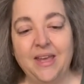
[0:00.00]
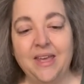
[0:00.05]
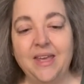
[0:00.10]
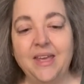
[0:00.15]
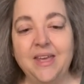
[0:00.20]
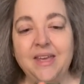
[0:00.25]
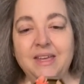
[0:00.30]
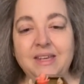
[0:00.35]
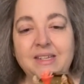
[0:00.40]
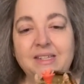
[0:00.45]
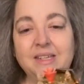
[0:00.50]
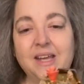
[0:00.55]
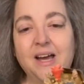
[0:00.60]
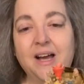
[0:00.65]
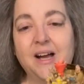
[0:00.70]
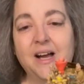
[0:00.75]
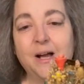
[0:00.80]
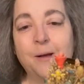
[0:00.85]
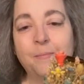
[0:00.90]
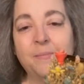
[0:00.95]
is
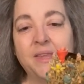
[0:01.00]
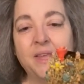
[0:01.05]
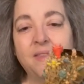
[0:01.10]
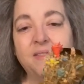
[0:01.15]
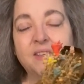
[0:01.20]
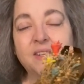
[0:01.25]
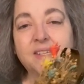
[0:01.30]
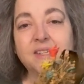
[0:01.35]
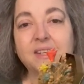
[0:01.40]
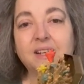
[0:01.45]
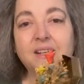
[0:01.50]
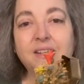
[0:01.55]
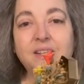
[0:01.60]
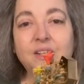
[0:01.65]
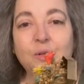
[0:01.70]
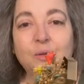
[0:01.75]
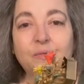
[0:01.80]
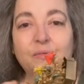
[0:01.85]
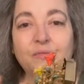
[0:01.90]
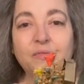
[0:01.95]
this
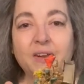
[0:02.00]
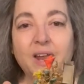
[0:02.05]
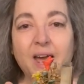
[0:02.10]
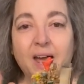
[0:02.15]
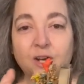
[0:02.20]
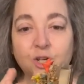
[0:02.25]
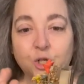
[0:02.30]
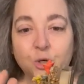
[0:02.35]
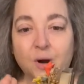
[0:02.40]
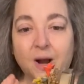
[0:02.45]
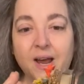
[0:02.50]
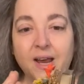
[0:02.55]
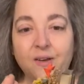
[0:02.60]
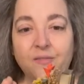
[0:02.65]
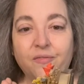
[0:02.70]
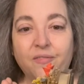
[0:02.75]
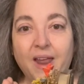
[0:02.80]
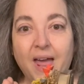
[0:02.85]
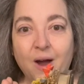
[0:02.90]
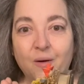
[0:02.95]
little flat
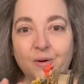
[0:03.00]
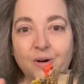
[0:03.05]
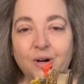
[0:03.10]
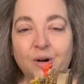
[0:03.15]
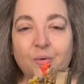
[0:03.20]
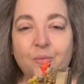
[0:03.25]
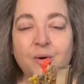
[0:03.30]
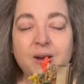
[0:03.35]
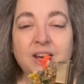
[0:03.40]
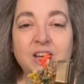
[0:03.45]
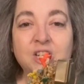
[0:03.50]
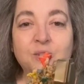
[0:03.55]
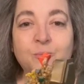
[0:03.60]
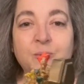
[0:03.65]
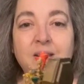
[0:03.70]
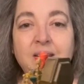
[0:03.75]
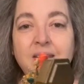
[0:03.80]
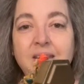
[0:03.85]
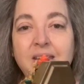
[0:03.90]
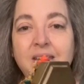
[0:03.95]
dried flower
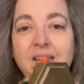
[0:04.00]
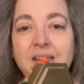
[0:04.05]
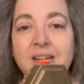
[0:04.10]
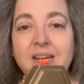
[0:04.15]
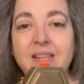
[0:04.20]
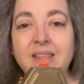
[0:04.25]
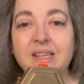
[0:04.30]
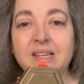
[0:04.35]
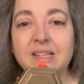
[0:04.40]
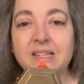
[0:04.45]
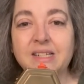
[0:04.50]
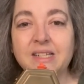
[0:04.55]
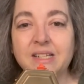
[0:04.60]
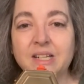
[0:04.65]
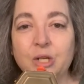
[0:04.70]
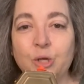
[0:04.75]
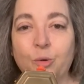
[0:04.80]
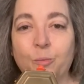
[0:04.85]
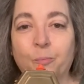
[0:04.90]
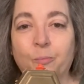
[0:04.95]
arrangement in this
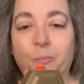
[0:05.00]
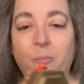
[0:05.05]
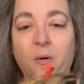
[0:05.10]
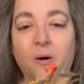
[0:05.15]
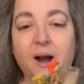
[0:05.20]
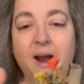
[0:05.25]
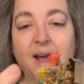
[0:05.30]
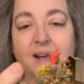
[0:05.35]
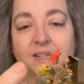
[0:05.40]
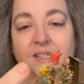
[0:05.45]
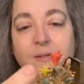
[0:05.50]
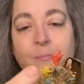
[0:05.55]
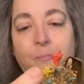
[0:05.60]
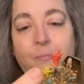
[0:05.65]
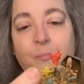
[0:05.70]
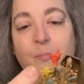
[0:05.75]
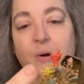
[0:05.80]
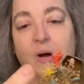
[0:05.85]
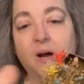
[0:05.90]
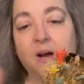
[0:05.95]
little brass
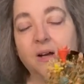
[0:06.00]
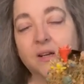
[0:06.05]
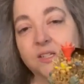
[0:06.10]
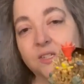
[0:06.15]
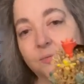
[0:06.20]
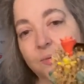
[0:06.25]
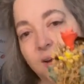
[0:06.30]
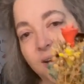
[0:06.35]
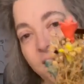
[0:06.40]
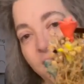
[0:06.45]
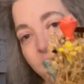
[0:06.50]
box right